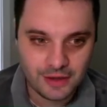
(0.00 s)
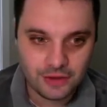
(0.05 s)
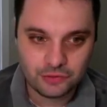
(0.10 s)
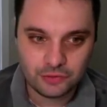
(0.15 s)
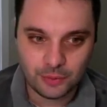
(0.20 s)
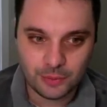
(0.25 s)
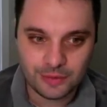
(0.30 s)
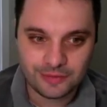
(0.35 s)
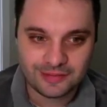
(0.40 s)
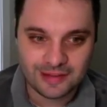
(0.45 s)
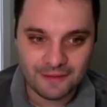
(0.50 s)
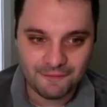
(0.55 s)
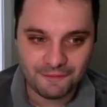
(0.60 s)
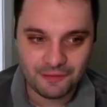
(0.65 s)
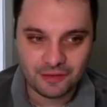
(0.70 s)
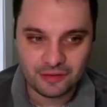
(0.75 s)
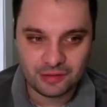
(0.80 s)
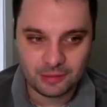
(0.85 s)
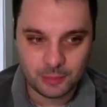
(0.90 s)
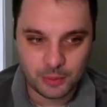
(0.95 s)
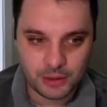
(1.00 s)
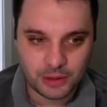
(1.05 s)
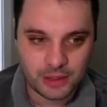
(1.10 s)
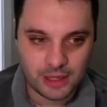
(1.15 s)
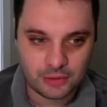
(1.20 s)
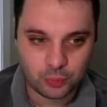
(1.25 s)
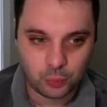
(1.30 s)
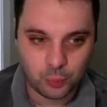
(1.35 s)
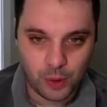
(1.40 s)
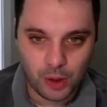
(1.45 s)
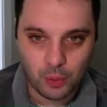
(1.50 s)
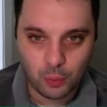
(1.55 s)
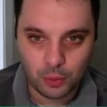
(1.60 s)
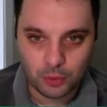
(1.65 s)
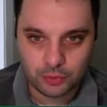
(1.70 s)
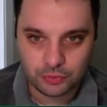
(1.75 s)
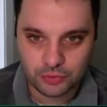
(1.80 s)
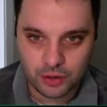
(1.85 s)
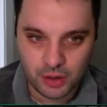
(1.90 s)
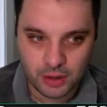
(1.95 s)
So he's definitely someone that's well
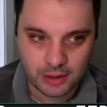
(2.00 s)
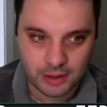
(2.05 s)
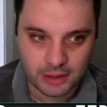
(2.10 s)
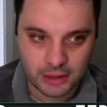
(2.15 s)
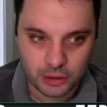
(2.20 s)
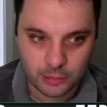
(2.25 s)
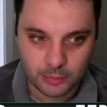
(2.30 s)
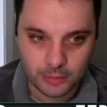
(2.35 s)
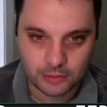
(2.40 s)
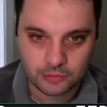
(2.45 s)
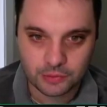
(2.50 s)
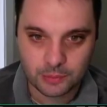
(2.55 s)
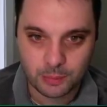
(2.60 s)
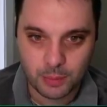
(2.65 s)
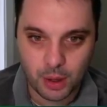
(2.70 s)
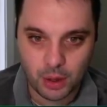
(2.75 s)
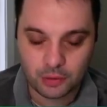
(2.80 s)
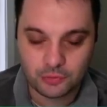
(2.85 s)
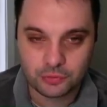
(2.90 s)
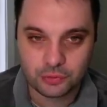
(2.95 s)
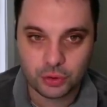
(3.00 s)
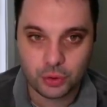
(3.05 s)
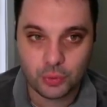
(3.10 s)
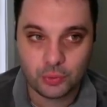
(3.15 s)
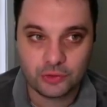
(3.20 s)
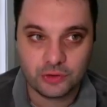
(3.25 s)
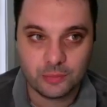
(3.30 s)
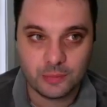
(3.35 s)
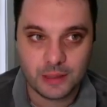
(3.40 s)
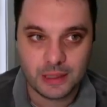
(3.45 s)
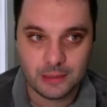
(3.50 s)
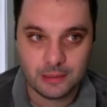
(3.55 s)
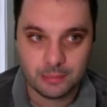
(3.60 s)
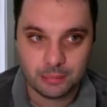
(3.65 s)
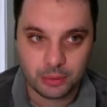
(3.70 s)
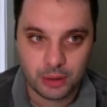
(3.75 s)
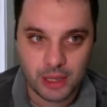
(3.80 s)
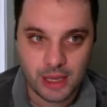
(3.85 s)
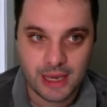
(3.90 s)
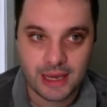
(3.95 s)
worth targeting here because the balls are going to be in
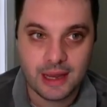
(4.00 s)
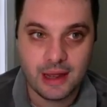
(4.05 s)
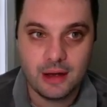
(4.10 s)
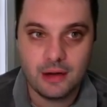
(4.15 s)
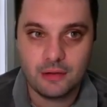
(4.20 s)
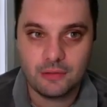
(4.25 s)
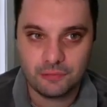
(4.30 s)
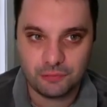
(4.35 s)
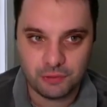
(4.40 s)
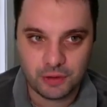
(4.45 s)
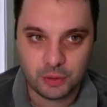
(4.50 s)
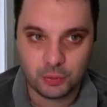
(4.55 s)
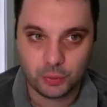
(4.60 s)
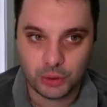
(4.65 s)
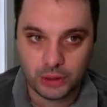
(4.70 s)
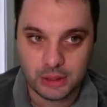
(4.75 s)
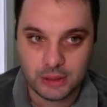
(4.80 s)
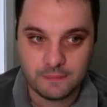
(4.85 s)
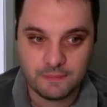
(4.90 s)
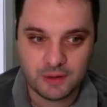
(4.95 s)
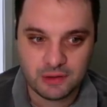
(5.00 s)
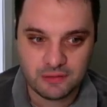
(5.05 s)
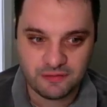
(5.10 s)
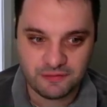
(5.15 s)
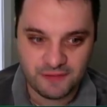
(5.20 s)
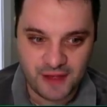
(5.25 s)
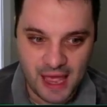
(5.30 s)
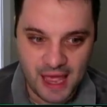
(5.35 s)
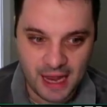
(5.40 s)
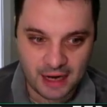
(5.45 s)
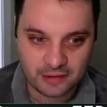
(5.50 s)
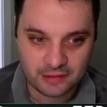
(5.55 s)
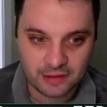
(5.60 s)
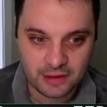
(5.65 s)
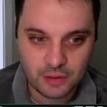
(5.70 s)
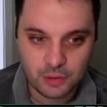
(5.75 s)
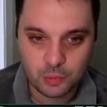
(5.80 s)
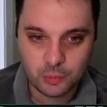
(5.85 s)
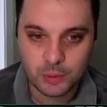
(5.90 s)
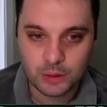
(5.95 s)
play frequently. In fact,
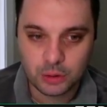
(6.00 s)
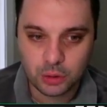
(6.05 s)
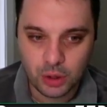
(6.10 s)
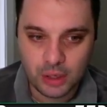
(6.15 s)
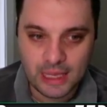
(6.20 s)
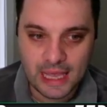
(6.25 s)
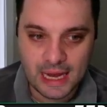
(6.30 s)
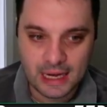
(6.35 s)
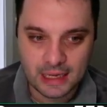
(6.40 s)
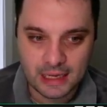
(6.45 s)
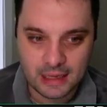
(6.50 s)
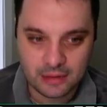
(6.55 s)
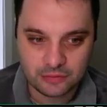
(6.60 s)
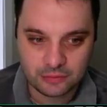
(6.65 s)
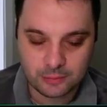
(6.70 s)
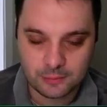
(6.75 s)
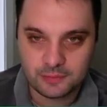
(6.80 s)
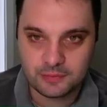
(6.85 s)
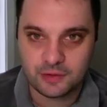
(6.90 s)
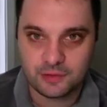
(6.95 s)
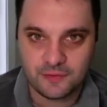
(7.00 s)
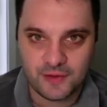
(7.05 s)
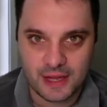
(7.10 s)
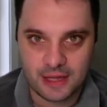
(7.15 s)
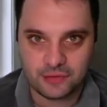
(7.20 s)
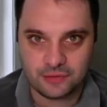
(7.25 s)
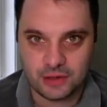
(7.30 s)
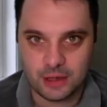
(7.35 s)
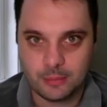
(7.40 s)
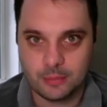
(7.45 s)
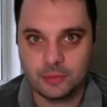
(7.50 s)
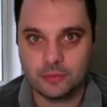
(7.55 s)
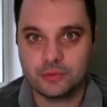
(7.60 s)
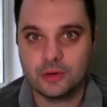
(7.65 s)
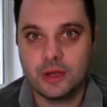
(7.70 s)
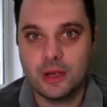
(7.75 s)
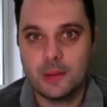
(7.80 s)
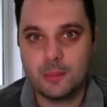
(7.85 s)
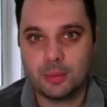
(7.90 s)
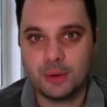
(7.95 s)
when we look at some of his advanced numbers,
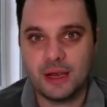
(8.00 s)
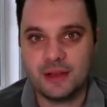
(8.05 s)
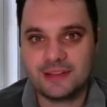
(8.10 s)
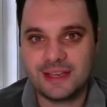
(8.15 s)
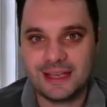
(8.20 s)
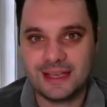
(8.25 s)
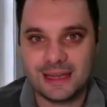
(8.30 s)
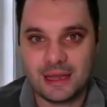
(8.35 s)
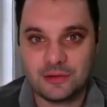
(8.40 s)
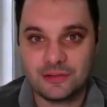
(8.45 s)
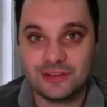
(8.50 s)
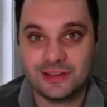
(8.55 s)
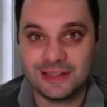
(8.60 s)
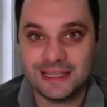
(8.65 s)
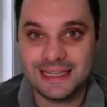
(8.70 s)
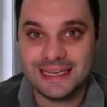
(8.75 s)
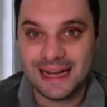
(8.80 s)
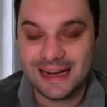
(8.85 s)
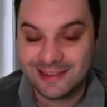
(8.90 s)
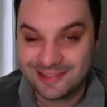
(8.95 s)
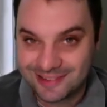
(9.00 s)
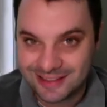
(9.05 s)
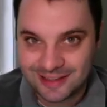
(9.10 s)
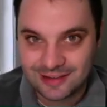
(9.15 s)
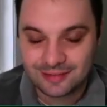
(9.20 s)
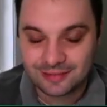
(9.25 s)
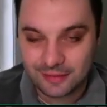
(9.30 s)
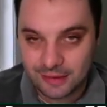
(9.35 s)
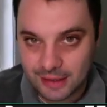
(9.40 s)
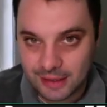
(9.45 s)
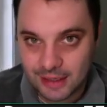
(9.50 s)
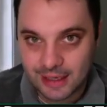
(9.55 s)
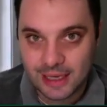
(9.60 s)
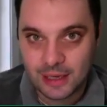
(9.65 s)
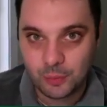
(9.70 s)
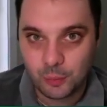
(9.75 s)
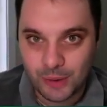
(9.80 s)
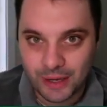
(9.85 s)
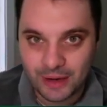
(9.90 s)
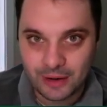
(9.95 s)
Brieski allows an elite isolated slugging
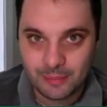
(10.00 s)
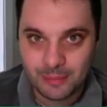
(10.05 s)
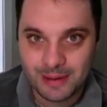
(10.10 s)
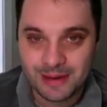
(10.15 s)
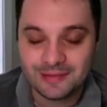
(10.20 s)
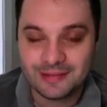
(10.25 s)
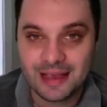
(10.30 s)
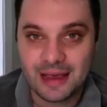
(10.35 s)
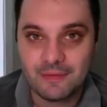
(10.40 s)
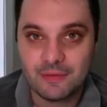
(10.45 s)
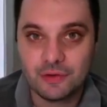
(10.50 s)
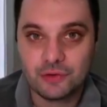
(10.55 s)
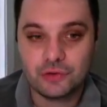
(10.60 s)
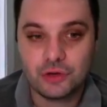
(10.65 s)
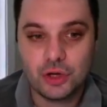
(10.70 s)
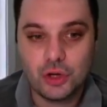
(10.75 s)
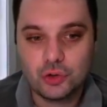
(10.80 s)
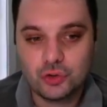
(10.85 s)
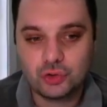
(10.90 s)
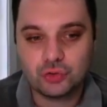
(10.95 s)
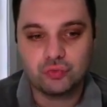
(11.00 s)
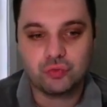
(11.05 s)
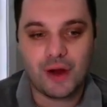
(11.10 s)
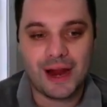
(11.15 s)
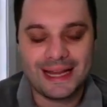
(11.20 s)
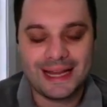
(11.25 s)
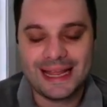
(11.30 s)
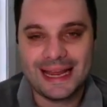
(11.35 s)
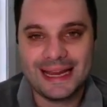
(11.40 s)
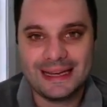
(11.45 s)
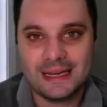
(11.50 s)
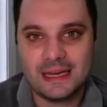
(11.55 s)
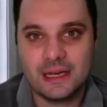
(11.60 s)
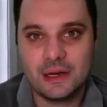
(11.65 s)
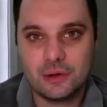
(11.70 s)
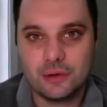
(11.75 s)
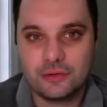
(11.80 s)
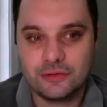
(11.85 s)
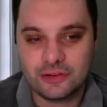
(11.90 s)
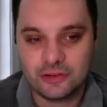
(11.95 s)
and weighted on base average to right-handed
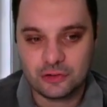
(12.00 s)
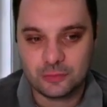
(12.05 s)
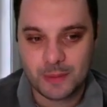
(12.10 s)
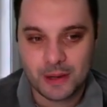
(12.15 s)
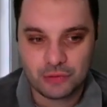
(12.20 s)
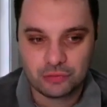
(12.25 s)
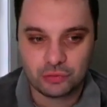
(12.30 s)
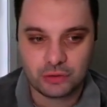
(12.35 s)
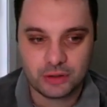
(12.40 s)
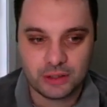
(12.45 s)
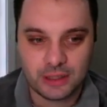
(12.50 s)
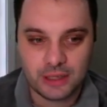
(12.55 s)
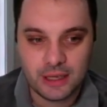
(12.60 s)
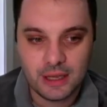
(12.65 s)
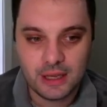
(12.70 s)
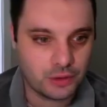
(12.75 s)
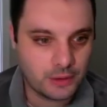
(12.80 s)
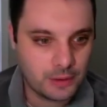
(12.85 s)
hitters especially.